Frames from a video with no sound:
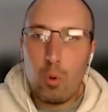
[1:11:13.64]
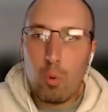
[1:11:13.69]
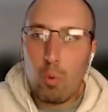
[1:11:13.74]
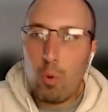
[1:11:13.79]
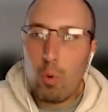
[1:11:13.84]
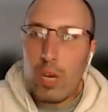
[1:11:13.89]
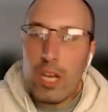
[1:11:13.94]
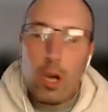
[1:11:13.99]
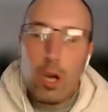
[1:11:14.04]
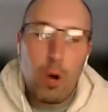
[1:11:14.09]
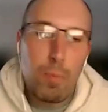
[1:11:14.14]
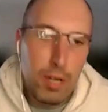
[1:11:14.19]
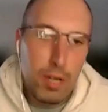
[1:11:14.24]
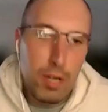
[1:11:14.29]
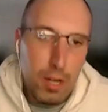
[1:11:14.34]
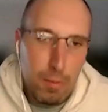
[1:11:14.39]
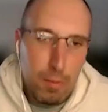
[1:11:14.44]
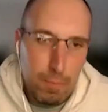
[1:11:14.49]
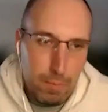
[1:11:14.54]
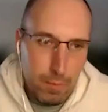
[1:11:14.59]
he opens
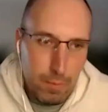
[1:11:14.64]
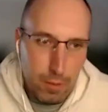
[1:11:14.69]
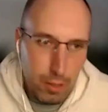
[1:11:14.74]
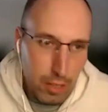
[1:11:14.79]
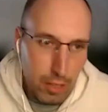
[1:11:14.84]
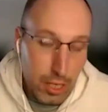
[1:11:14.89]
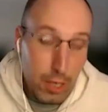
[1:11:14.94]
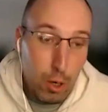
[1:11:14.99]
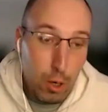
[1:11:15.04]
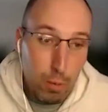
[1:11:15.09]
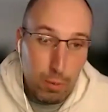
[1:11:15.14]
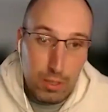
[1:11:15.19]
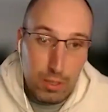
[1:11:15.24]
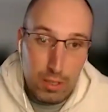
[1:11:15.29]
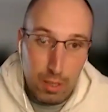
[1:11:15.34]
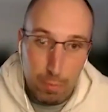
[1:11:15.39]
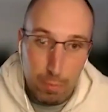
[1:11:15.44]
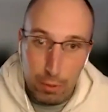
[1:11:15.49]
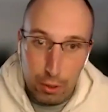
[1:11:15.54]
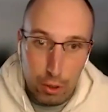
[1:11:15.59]
up
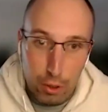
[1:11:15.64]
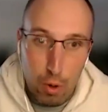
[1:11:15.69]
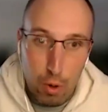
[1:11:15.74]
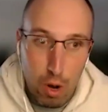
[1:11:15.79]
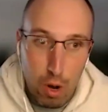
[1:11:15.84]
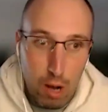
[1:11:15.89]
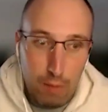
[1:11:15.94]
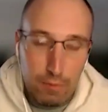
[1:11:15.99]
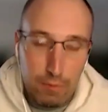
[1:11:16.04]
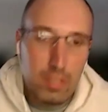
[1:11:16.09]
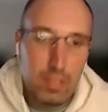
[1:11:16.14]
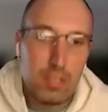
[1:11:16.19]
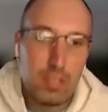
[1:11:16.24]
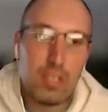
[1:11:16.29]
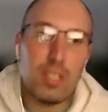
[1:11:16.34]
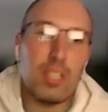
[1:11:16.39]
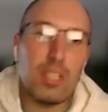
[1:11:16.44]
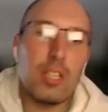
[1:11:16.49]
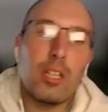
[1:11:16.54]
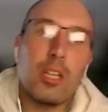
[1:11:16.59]
a new office
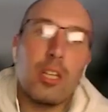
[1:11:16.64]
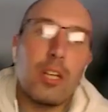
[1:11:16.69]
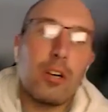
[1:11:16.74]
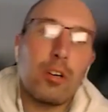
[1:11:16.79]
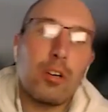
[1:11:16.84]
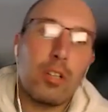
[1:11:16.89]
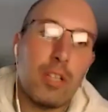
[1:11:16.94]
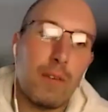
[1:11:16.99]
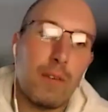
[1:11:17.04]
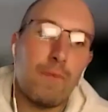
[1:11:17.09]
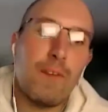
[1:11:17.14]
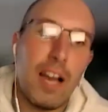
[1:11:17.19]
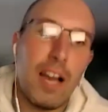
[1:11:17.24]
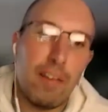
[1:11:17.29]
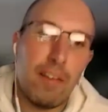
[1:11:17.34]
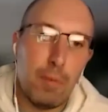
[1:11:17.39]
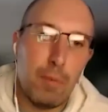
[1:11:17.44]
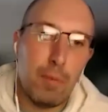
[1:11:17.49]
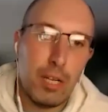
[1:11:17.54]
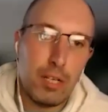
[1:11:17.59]
literally
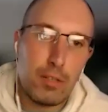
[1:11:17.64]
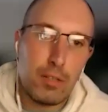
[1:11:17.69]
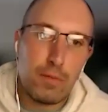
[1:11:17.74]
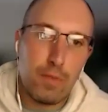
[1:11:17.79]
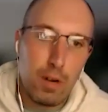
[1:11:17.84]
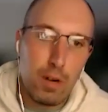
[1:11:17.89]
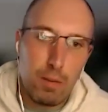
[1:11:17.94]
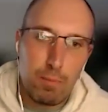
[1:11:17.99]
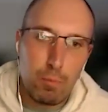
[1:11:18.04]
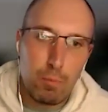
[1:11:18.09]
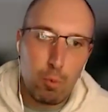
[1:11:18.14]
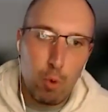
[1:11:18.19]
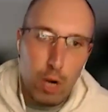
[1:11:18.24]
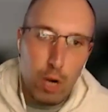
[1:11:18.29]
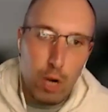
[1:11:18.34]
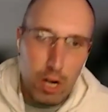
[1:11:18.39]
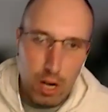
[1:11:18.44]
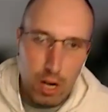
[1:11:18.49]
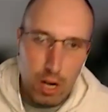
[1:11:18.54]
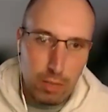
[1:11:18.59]
5 minutes from
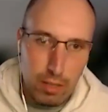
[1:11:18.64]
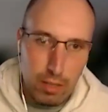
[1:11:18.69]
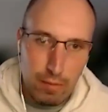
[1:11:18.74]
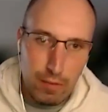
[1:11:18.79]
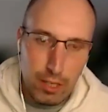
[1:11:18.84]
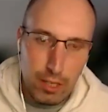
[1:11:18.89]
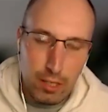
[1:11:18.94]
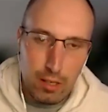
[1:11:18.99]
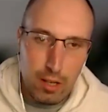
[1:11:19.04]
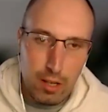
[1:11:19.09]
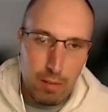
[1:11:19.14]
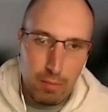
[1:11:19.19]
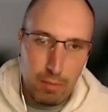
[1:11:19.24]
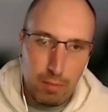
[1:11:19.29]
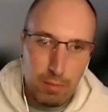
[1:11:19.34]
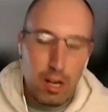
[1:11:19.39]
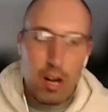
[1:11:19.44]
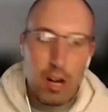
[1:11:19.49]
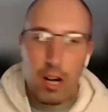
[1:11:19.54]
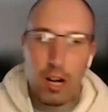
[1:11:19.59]
where I'm living. I'm
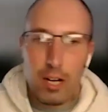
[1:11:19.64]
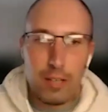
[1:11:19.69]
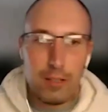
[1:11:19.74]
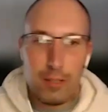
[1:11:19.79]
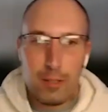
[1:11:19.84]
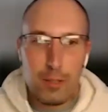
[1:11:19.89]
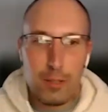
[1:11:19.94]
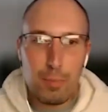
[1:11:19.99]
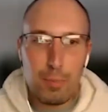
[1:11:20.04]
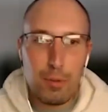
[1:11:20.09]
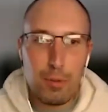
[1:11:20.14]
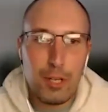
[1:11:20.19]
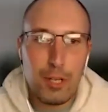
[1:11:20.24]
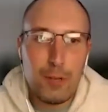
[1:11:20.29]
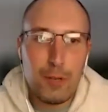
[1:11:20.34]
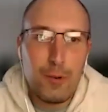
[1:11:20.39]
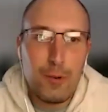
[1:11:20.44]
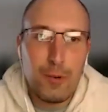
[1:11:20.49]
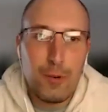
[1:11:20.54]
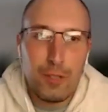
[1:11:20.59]
like, all right, this is pretty
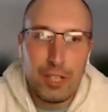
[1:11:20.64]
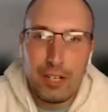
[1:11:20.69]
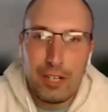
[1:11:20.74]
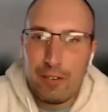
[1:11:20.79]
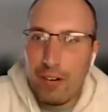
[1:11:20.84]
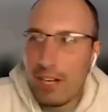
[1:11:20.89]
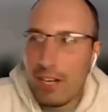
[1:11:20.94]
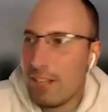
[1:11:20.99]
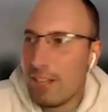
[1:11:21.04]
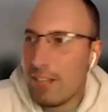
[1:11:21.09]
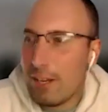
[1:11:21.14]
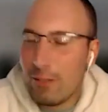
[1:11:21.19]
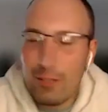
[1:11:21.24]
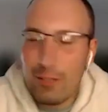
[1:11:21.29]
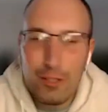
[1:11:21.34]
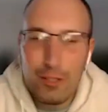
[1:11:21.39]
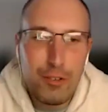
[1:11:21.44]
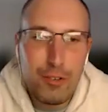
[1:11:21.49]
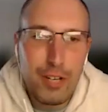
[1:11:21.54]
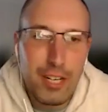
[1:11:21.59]
cool. Like, right down the
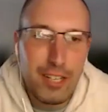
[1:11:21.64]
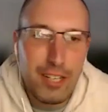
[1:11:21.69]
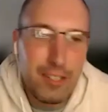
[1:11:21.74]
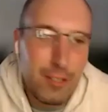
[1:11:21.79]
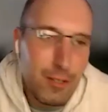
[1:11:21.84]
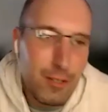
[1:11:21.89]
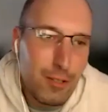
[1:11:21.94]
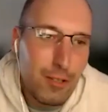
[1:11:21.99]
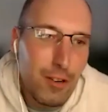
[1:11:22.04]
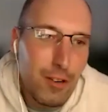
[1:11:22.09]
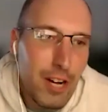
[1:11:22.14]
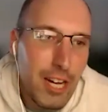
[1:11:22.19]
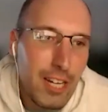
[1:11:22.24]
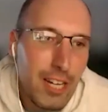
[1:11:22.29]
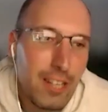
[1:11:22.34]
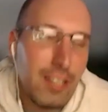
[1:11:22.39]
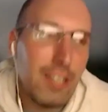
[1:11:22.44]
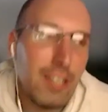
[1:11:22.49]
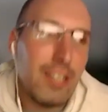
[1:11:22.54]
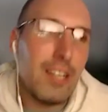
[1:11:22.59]
street. This is great.
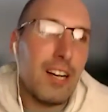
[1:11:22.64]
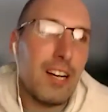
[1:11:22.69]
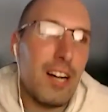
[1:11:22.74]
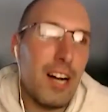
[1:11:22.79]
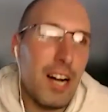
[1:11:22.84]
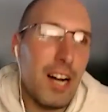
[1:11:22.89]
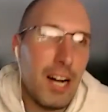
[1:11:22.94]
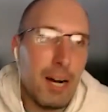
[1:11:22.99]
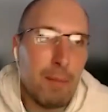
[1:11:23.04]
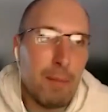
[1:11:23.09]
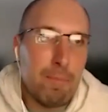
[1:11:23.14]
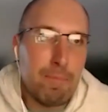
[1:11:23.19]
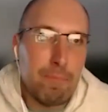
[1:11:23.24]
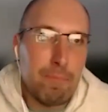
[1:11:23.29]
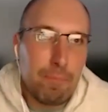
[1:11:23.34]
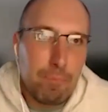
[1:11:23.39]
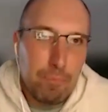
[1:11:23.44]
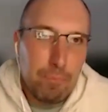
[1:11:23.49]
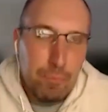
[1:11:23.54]
Now